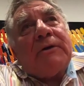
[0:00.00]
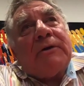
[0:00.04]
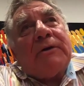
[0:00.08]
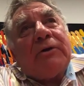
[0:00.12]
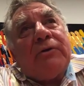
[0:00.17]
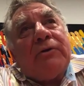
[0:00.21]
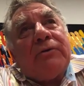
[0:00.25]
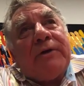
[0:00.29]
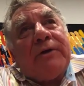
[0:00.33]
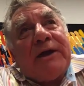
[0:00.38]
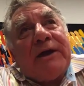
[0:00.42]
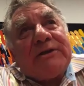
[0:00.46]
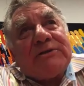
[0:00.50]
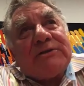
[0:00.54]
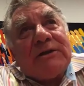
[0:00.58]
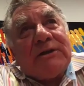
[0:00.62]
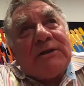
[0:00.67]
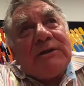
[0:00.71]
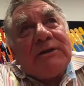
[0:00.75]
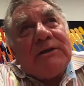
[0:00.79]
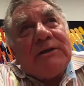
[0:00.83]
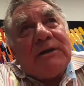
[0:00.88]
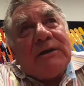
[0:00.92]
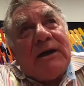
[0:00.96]

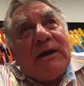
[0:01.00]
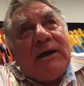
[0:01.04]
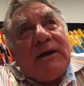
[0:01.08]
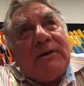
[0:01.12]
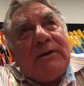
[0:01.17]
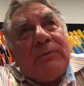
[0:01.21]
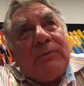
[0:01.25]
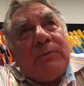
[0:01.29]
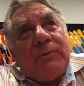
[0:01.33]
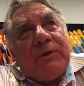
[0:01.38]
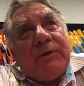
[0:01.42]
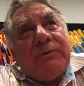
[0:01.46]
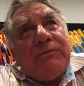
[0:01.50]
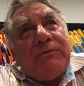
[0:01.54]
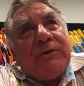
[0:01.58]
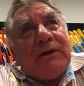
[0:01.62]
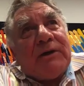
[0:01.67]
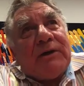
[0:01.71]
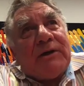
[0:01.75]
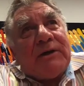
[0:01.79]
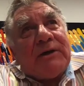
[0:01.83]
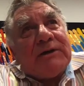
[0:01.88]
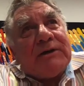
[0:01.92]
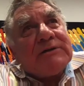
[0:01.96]
Gradually, we
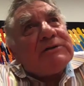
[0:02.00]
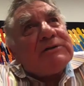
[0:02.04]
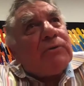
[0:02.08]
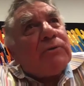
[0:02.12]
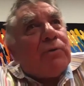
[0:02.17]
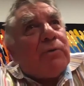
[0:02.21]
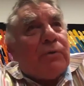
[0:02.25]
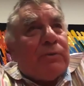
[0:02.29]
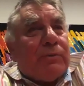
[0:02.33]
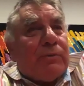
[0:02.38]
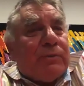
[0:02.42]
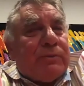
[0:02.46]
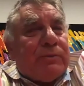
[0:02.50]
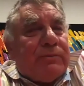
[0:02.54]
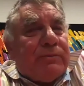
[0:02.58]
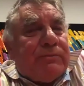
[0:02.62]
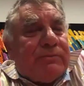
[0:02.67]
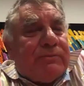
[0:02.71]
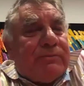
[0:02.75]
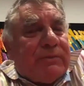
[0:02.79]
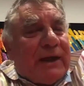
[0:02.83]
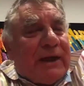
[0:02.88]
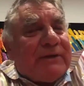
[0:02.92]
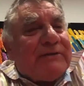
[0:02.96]
realized
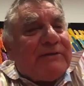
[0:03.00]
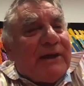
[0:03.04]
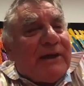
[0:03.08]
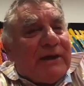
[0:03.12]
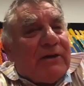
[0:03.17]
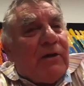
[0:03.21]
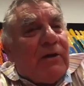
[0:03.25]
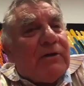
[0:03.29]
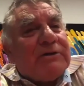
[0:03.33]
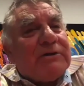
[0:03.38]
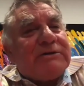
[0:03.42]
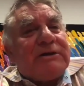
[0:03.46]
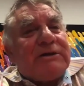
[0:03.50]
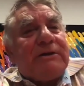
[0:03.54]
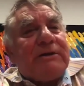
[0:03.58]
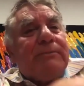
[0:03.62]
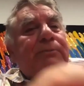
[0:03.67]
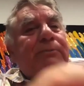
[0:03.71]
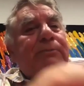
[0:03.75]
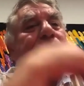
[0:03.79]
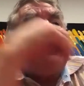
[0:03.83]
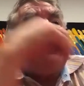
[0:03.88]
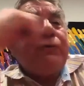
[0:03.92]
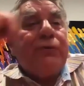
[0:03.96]
that technology
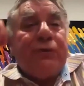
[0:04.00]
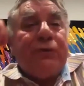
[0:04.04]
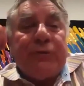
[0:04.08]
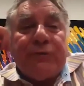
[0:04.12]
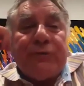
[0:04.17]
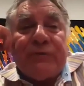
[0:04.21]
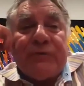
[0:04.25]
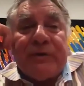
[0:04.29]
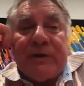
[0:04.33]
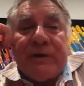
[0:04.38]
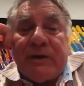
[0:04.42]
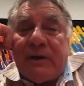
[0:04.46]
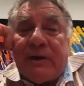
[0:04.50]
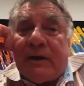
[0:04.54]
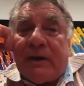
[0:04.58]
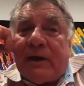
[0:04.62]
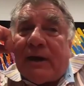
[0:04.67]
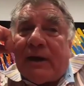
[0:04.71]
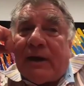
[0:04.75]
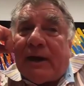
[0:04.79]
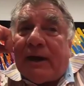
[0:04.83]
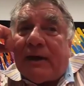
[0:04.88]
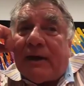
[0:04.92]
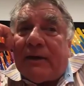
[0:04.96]
improved,
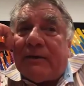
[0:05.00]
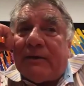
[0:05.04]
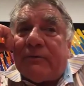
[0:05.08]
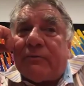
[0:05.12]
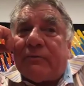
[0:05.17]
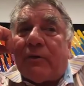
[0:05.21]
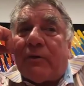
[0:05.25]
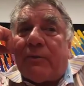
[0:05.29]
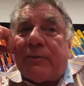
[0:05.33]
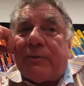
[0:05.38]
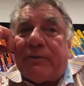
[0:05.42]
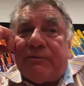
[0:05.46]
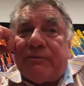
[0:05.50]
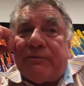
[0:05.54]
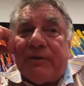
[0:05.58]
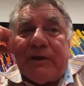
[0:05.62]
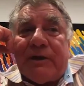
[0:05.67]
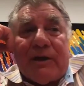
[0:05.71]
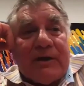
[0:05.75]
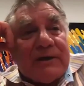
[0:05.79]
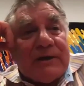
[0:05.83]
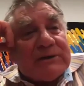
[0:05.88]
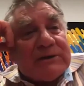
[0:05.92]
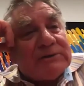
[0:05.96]
and what we
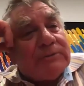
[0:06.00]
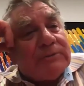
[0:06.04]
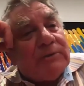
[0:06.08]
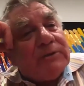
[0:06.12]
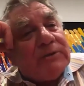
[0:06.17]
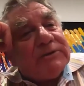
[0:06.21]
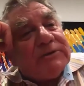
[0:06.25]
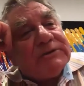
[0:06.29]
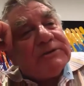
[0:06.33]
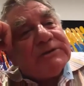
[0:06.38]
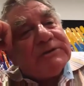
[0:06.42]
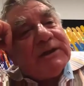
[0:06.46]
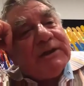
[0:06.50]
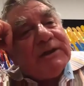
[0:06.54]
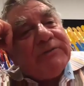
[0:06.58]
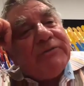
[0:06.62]
realized was that